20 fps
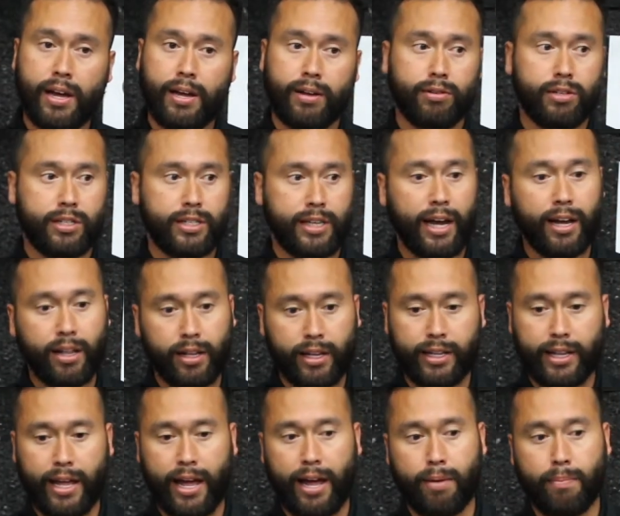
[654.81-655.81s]
cycling
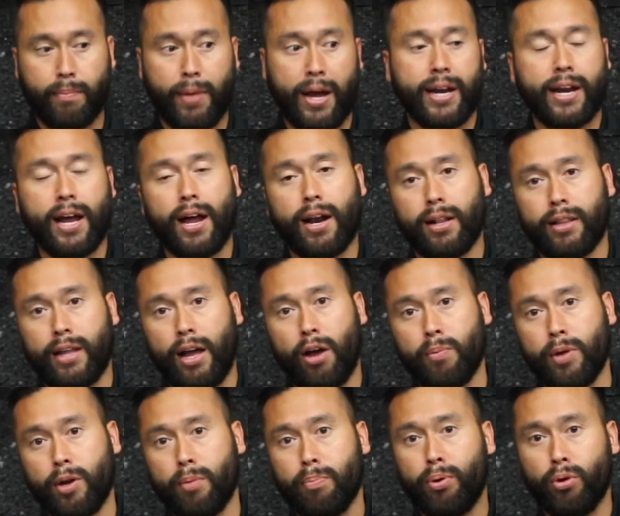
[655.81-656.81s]
that might not allow
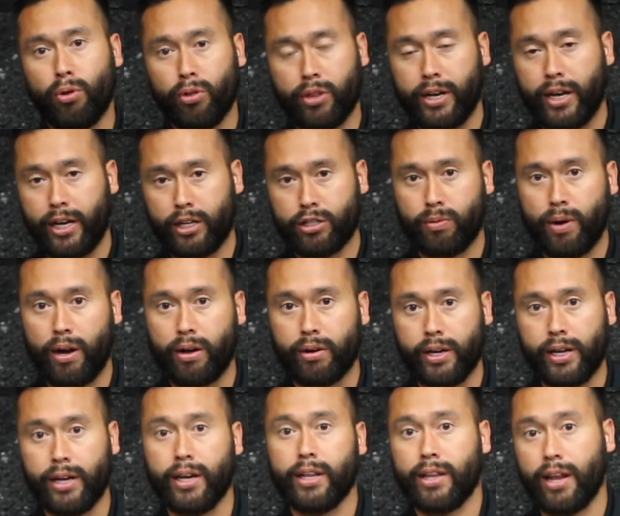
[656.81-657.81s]
me to pull the next round
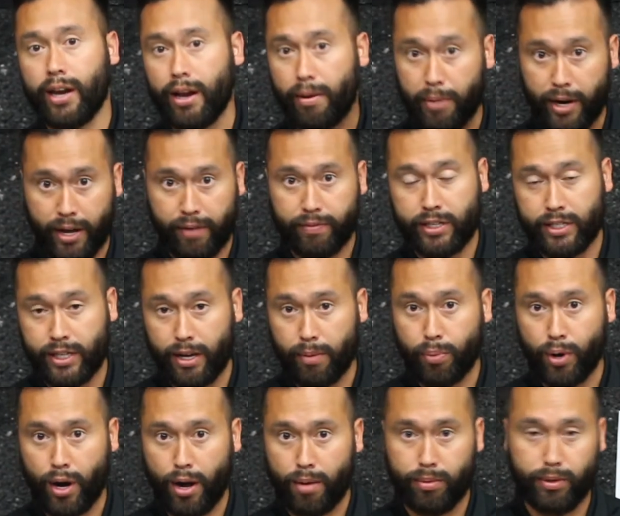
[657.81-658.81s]
in, and then I'm going to have the same
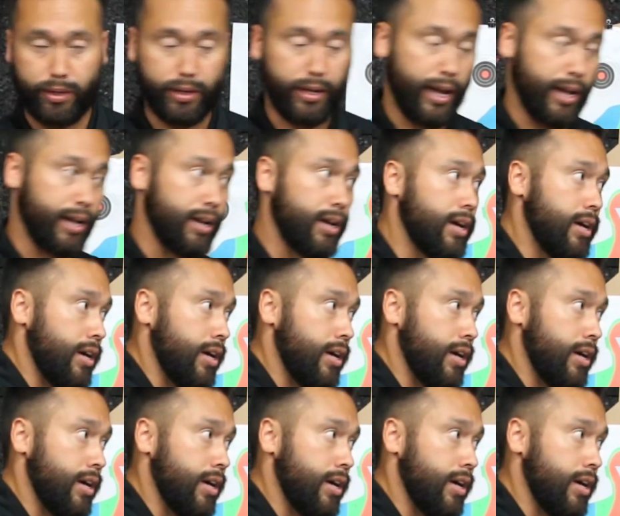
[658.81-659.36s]
problem again.